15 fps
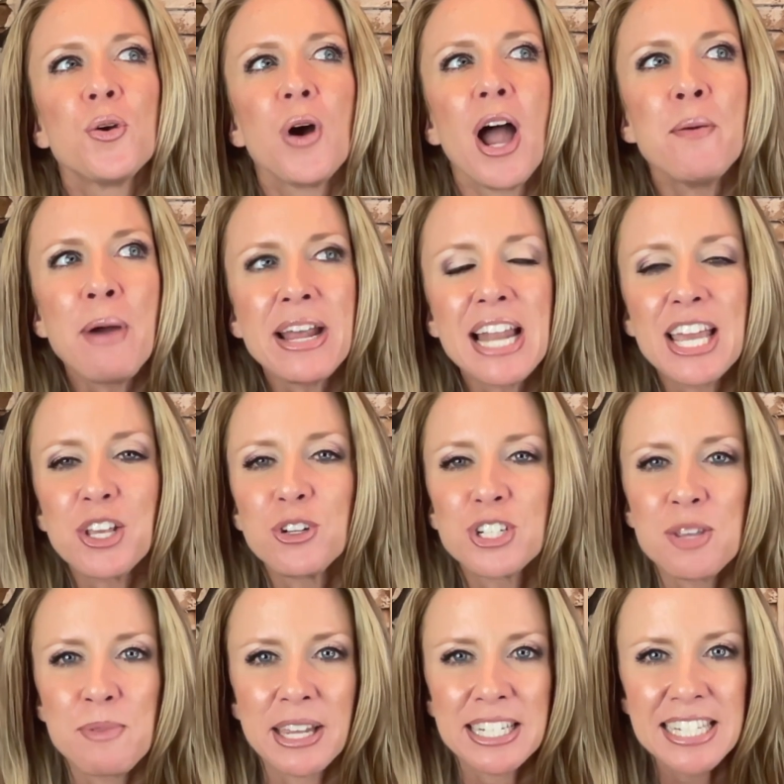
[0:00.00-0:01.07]
I might not use
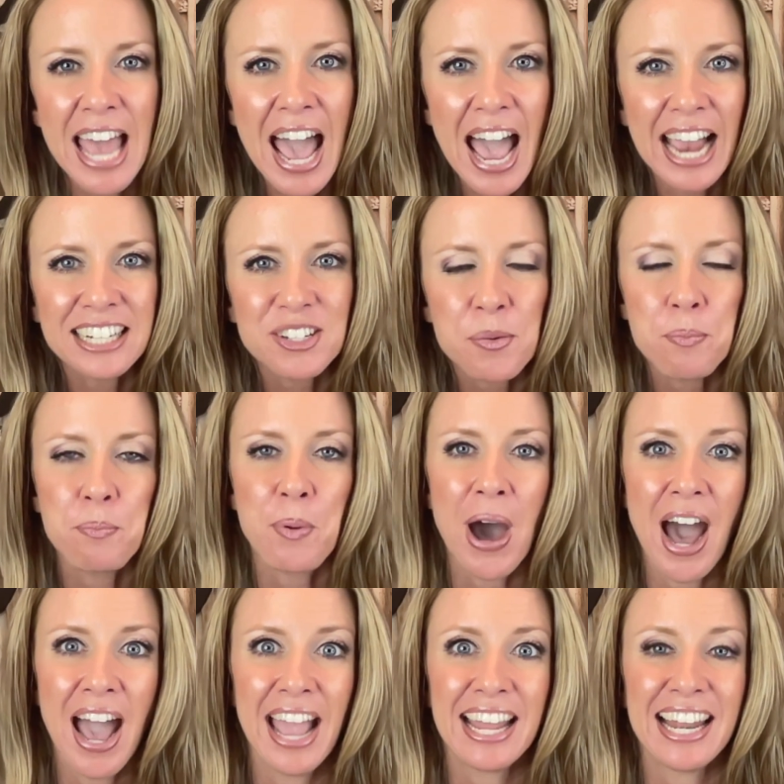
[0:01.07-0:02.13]
them exact,
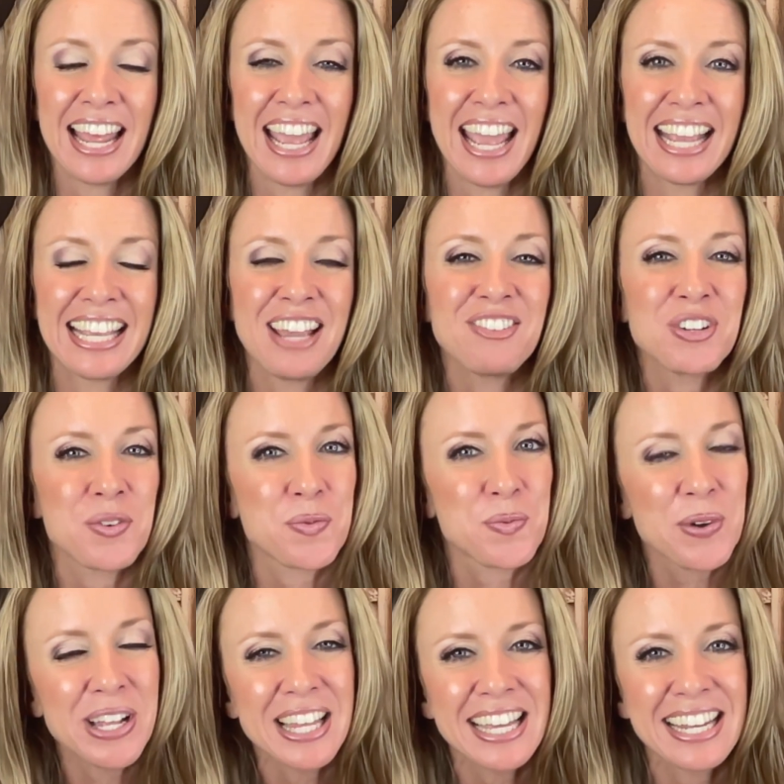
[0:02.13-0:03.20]
but it gives a
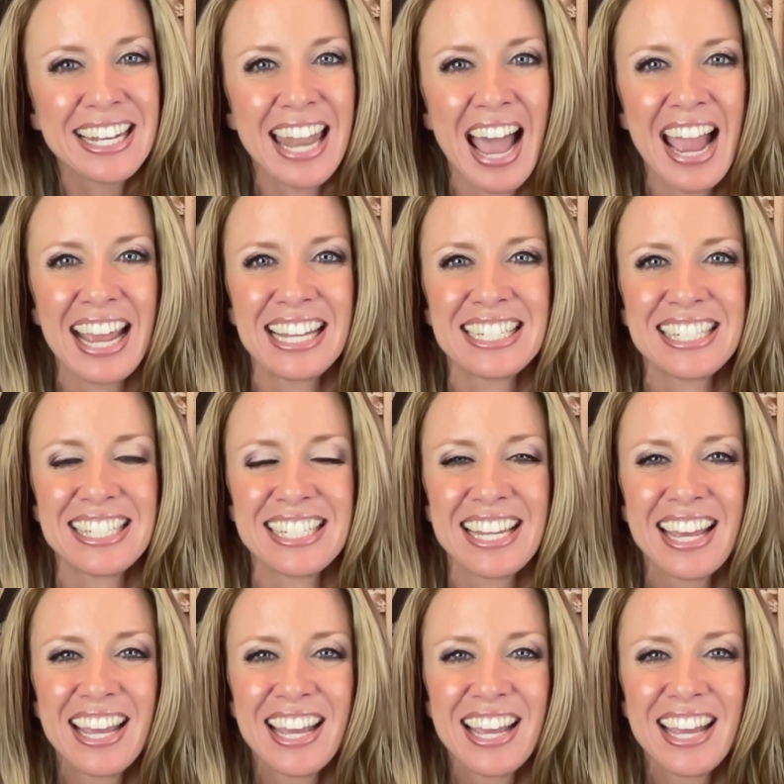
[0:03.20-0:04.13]
really nice